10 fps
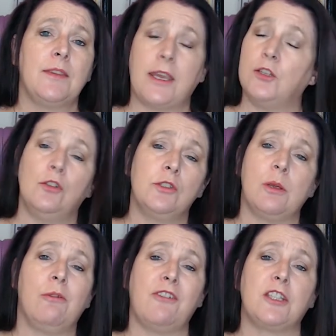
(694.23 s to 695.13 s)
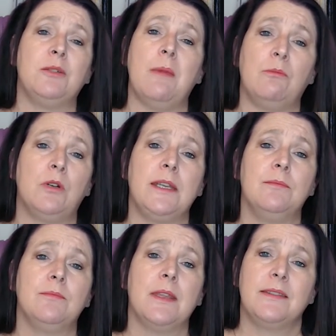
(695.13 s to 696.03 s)
They can also affect your
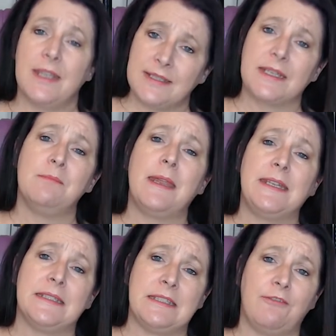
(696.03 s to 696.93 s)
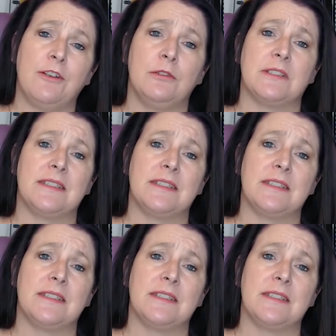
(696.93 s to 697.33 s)
memory. This can make it difficult